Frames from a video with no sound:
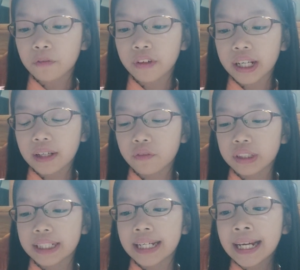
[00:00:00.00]
fitting for
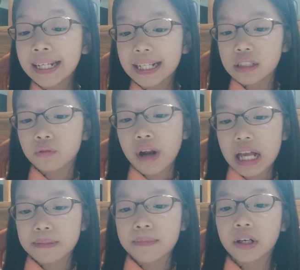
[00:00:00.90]
the hideous
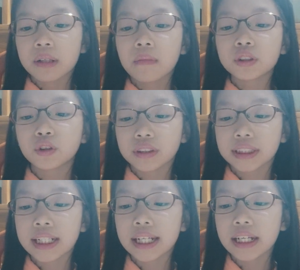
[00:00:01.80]
raspberry
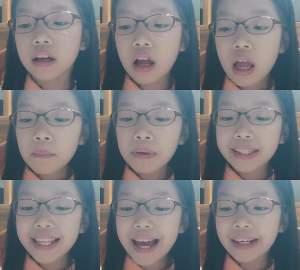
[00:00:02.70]
monstrosity.
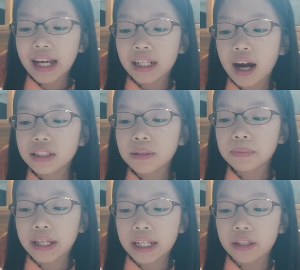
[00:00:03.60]
But then I got to
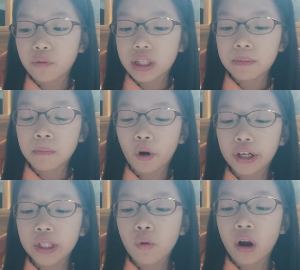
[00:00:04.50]
play with
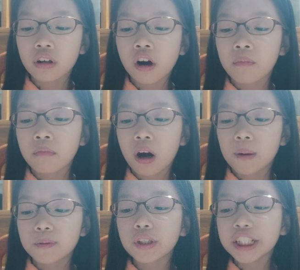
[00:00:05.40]
Marty while our
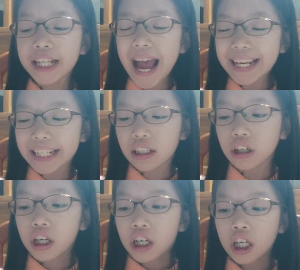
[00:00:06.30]
moms were chatting.
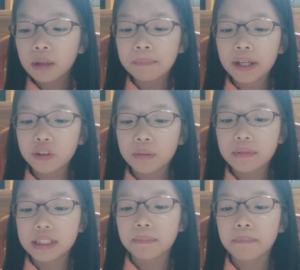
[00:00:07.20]
Her bedroom
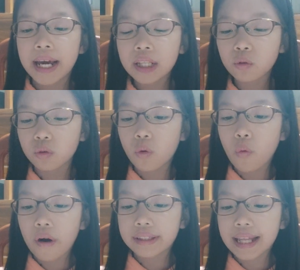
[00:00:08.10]
is a pinned
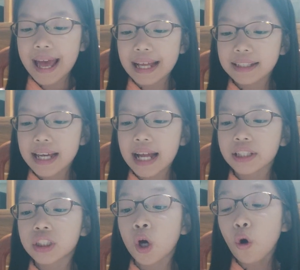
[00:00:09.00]
one end
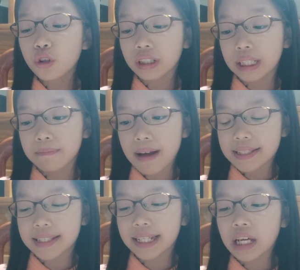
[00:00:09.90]
and totally
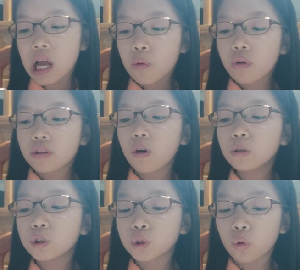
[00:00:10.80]
messy, with
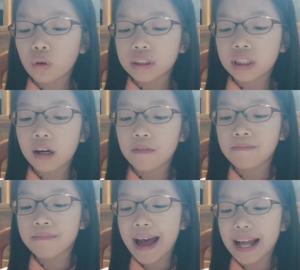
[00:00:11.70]
all sorts of
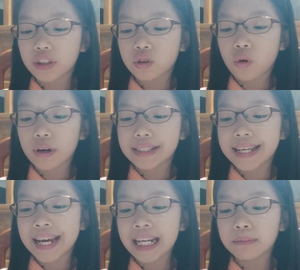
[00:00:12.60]
mad toys,
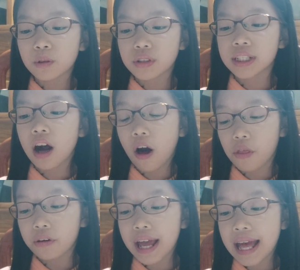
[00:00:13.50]
animals the
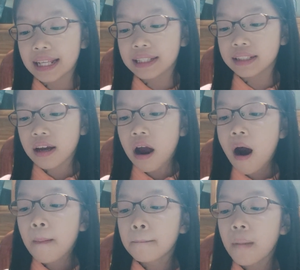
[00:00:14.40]
other end.
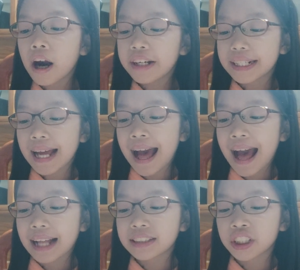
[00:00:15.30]
Marty
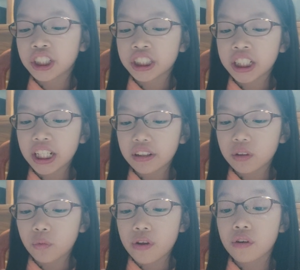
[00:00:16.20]
had to share
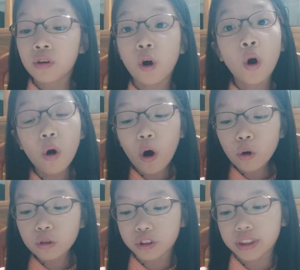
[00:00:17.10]
with her
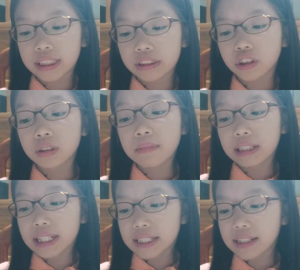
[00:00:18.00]
older sister
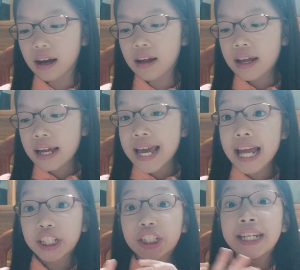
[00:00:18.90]
Melissa,
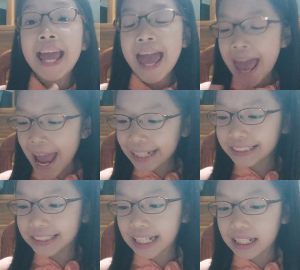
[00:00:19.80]
and she
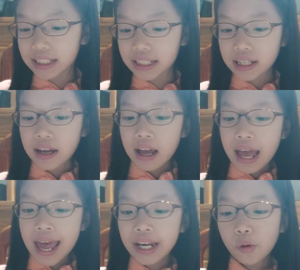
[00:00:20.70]
hates it.
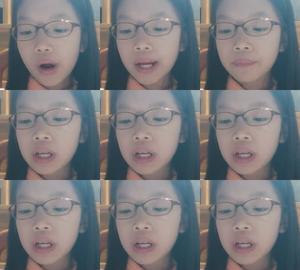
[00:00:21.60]
Anyway,